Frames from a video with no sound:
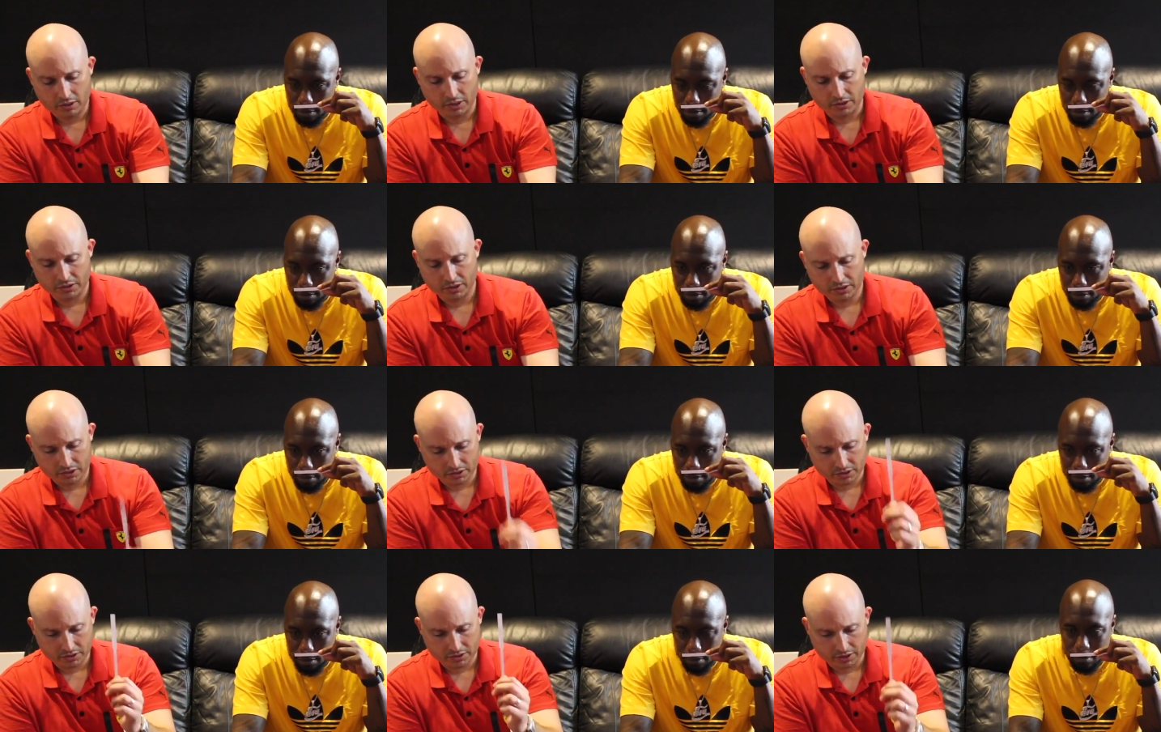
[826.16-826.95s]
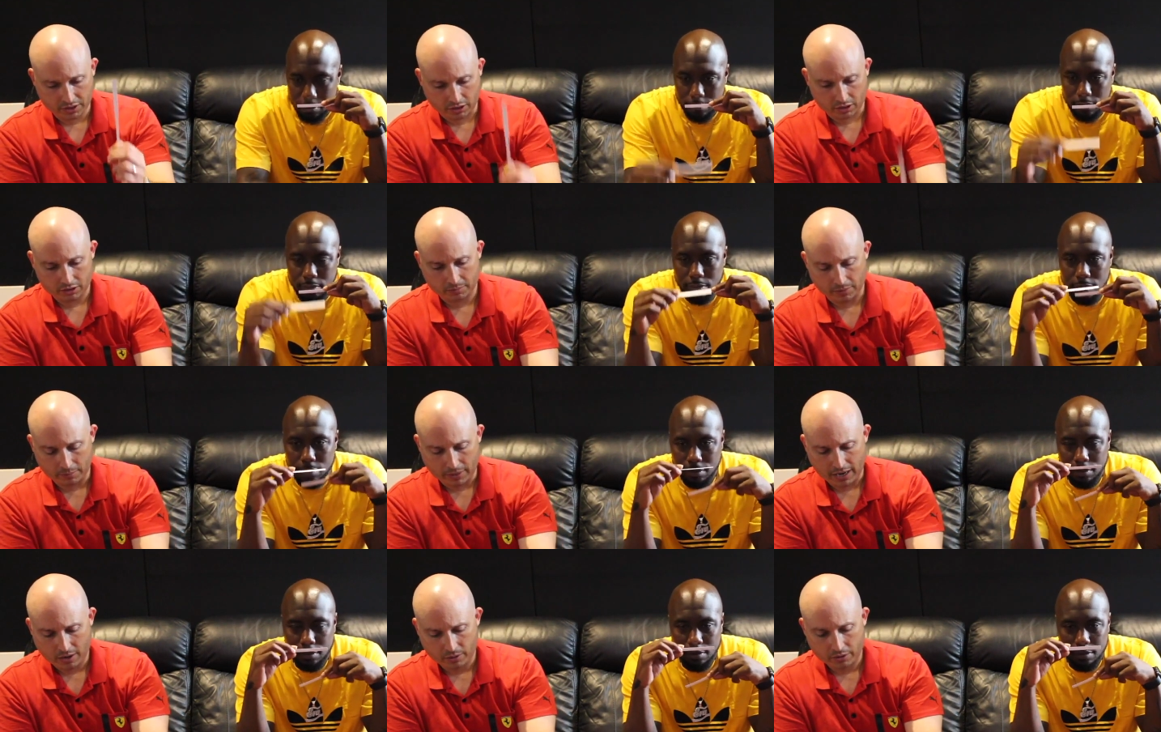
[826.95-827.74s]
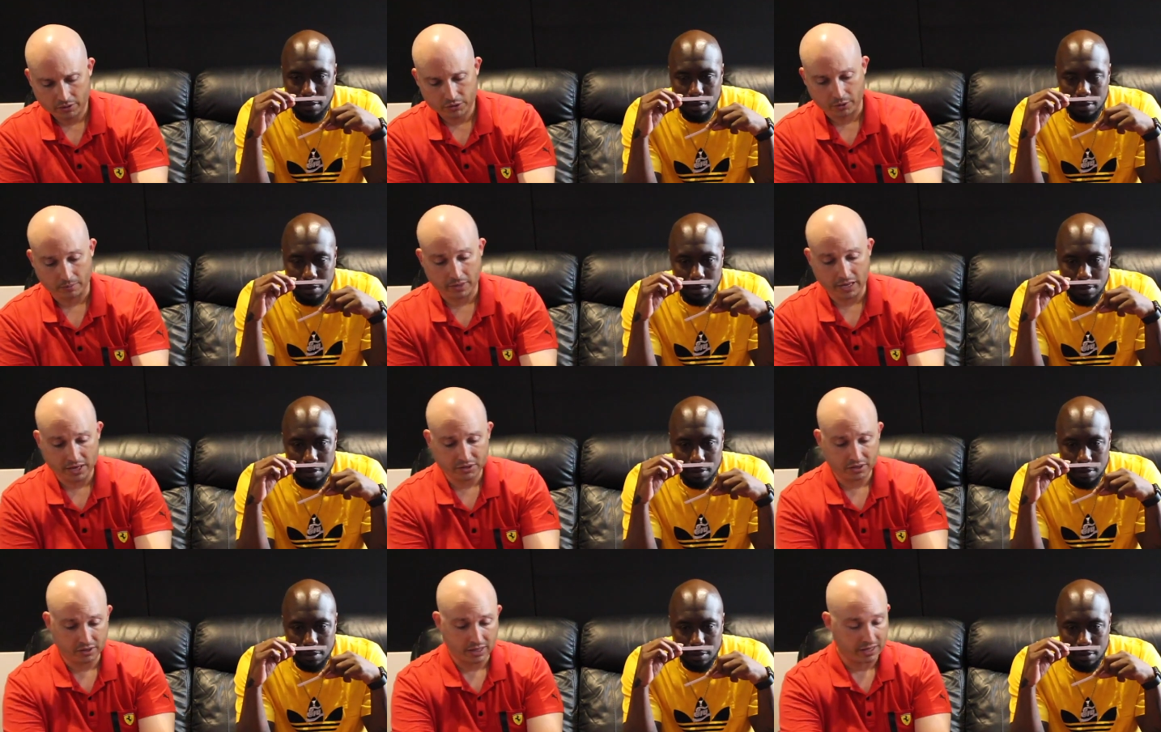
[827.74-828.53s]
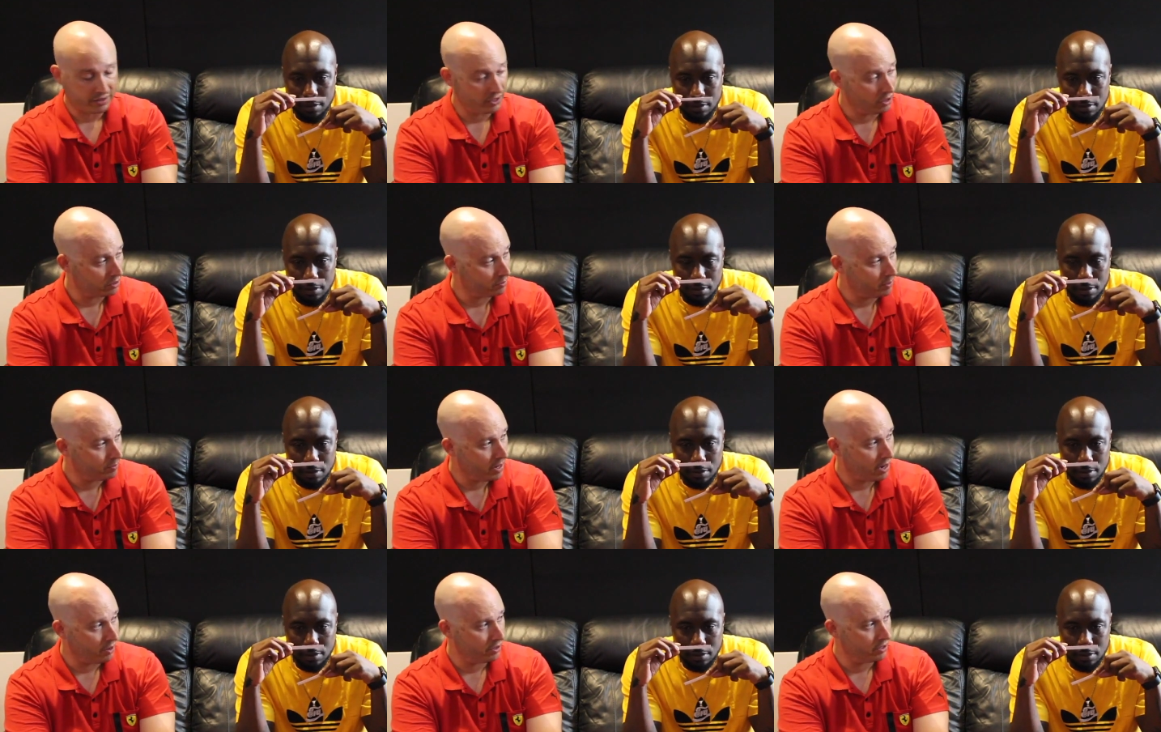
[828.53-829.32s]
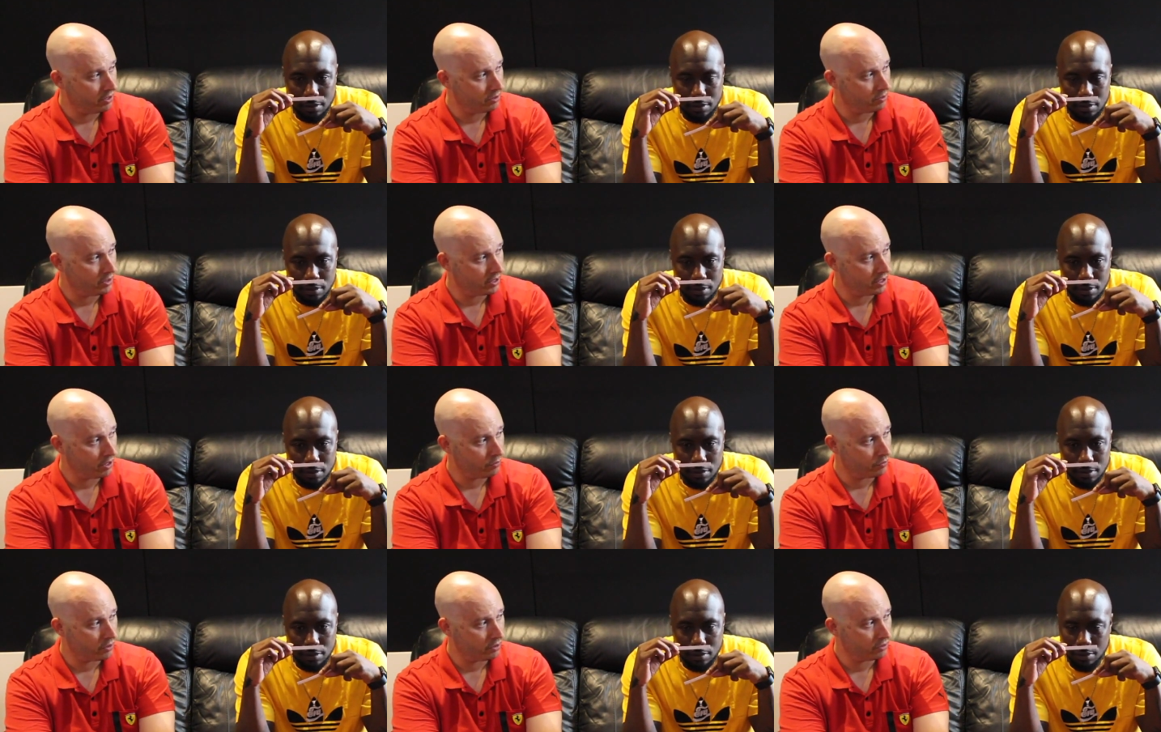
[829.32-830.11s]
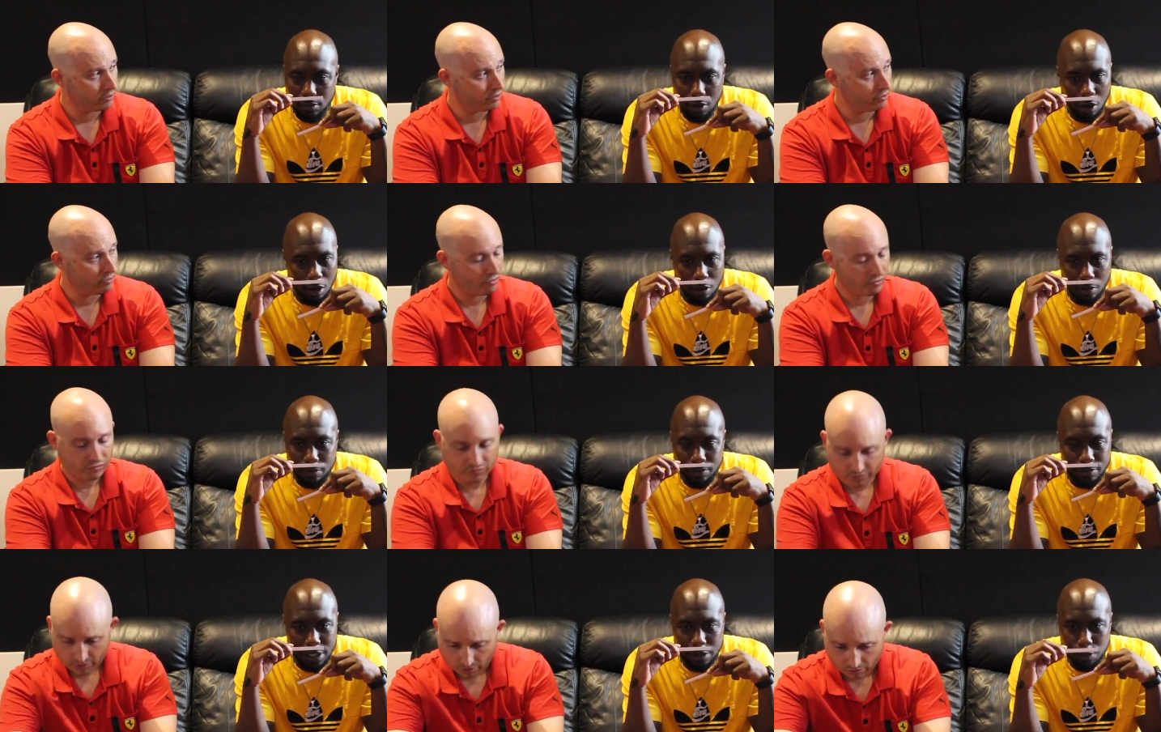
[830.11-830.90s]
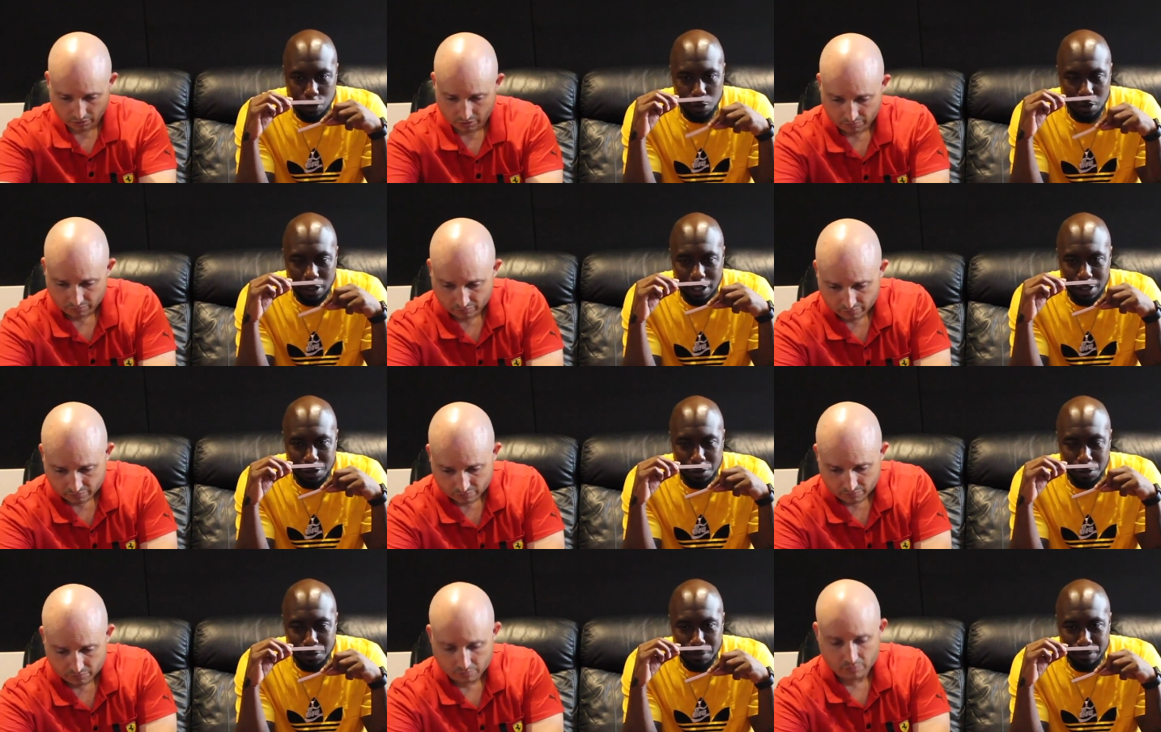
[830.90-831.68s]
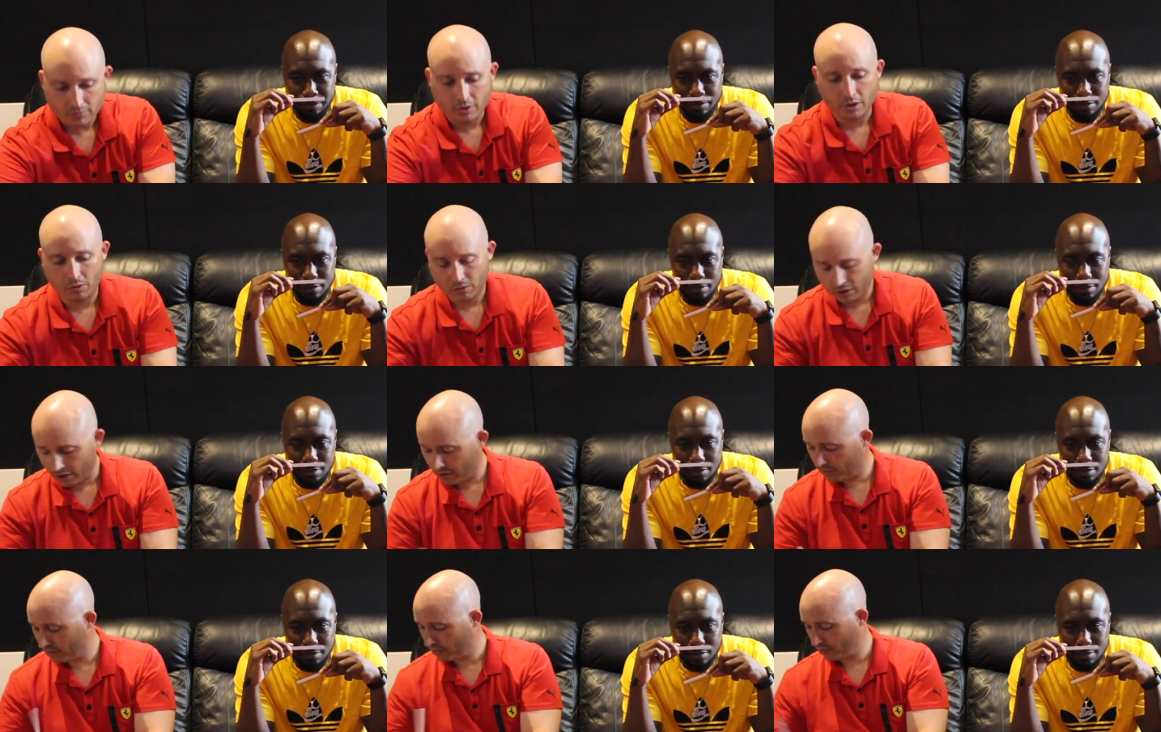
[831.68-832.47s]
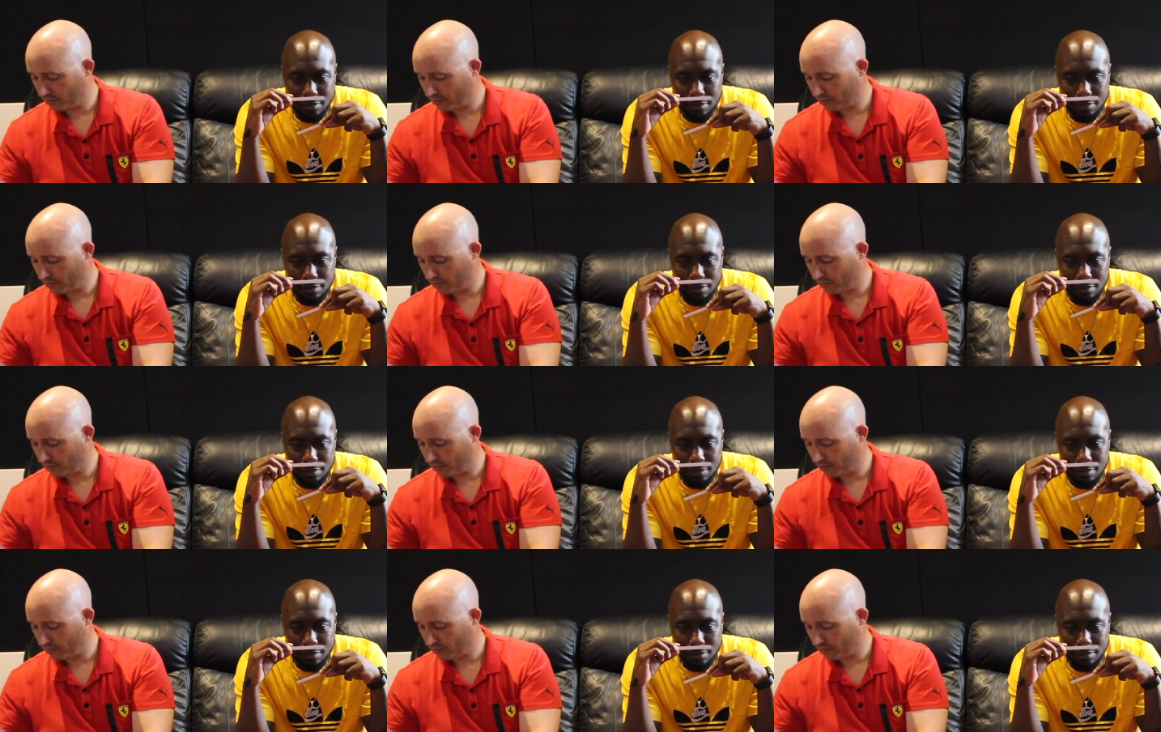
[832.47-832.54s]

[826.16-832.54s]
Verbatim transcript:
Speaker 1: because this is the ultimate power. So I'm guessing that the ultimate power you don't really care for.
Speaker 2: No, it's between these two. Okay.